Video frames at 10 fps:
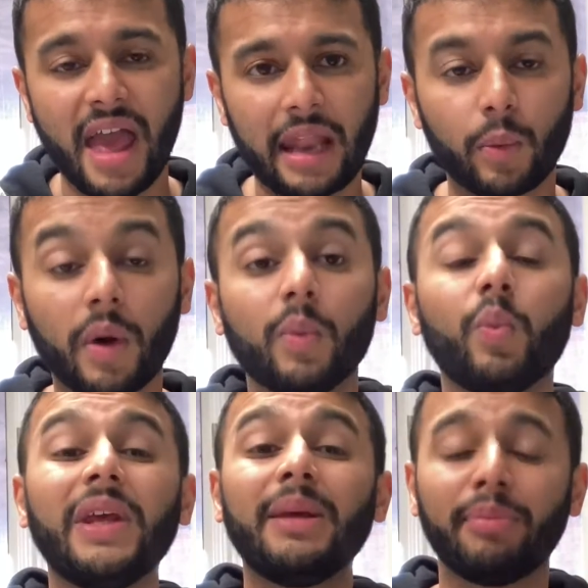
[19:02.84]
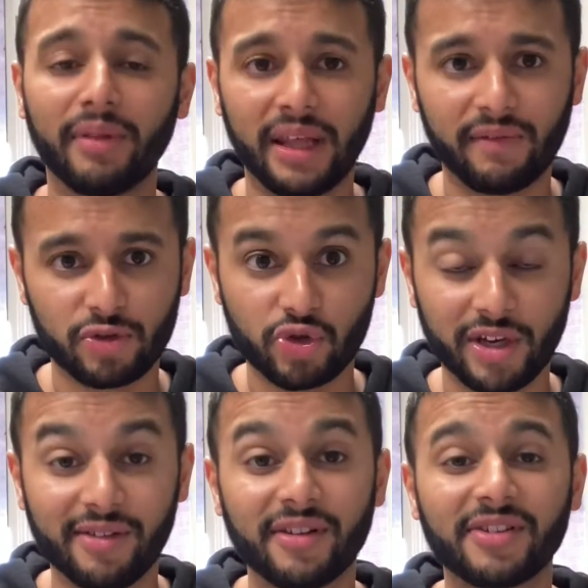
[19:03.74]
And when we believe in
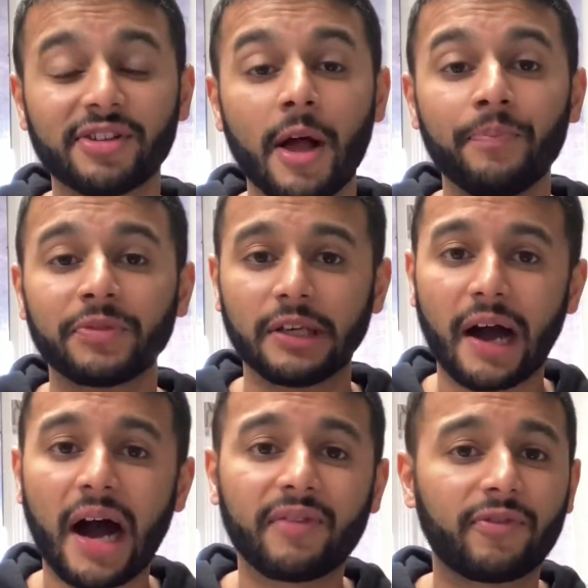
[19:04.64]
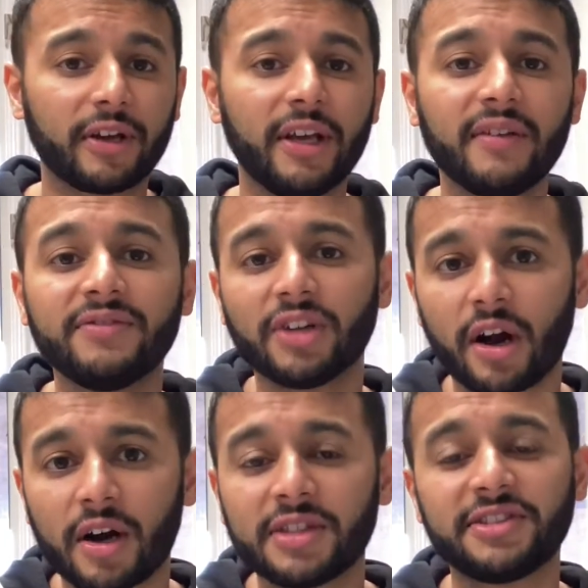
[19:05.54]
Jesus, God forgives
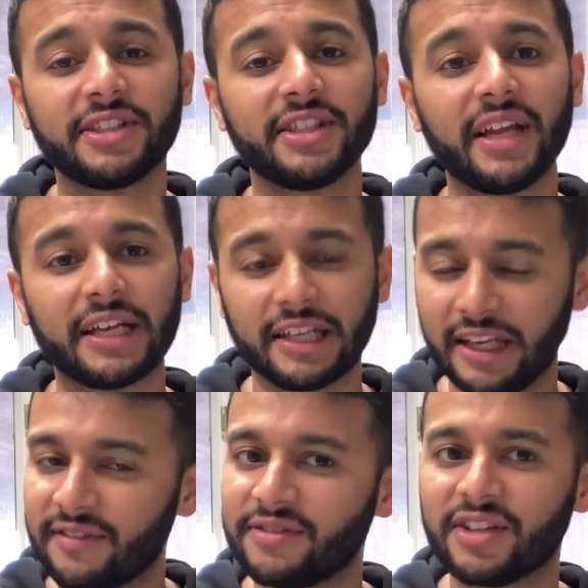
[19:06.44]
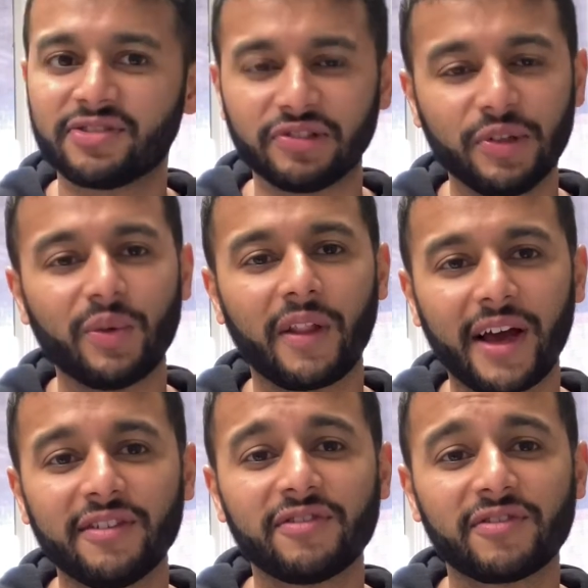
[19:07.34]
our sin and gives us new
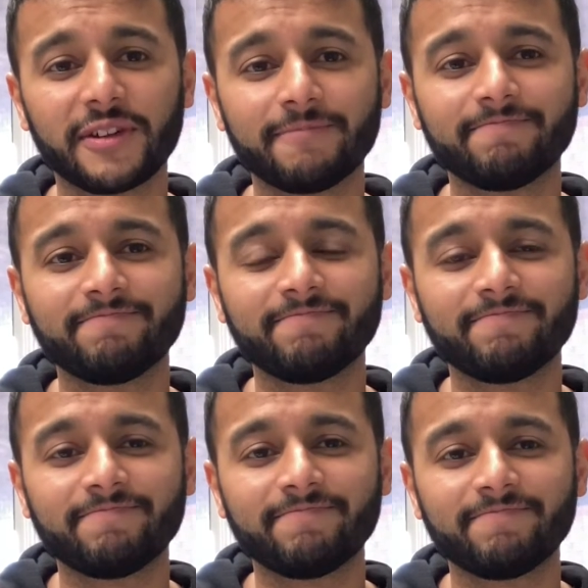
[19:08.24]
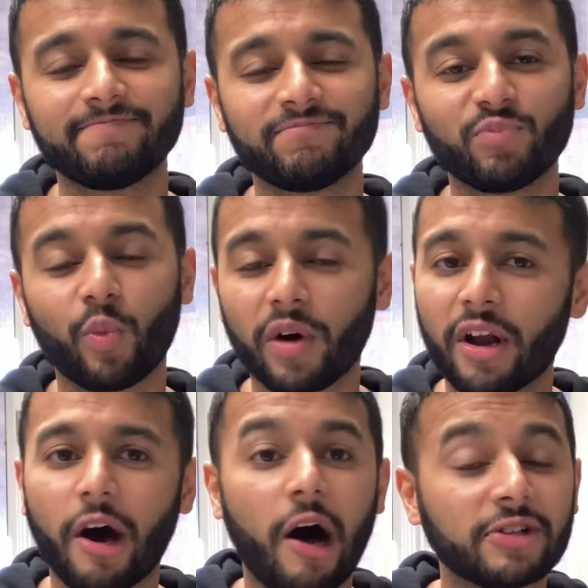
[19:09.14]
life. What
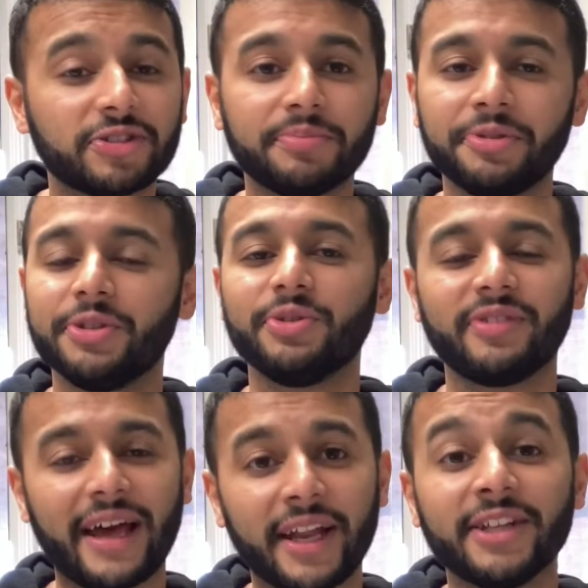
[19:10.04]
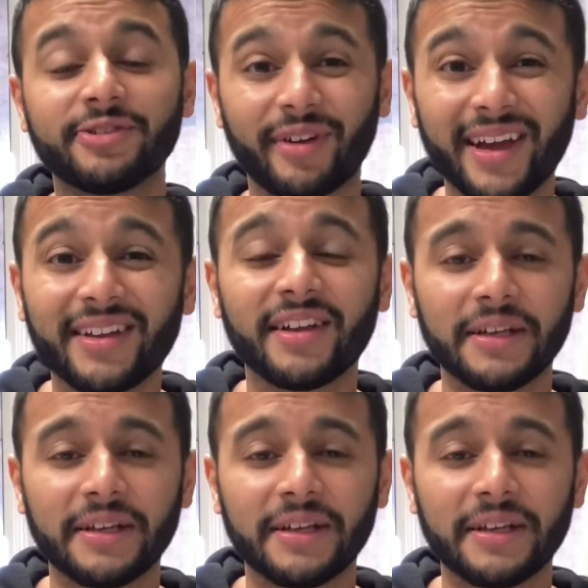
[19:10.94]
an awesome news that is, right?